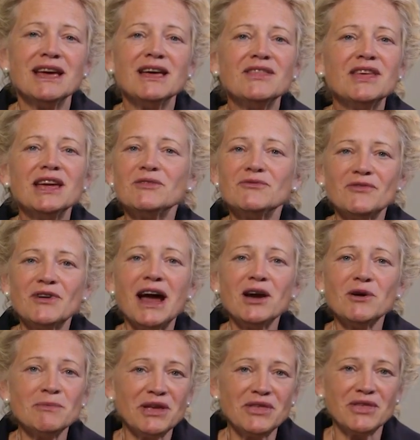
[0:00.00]
The
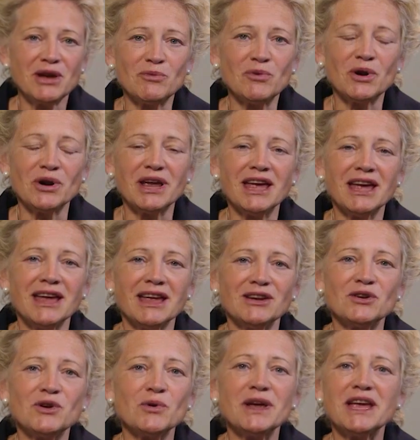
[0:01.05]
environment we're in
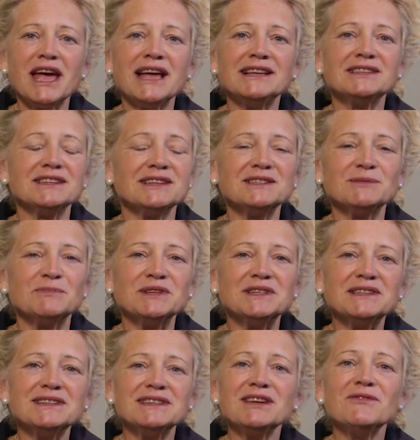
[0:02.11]
creates a
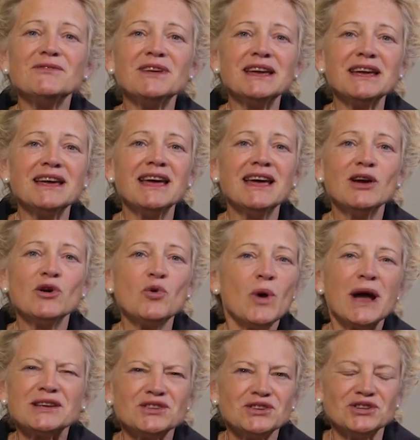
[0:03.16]
specific
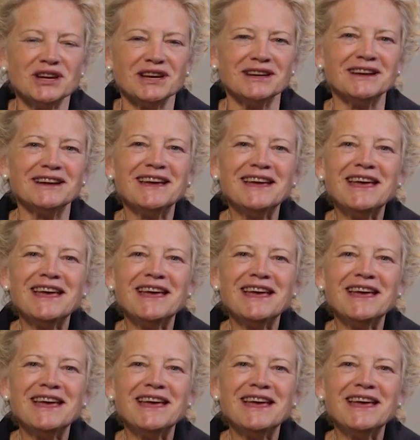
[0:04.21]
question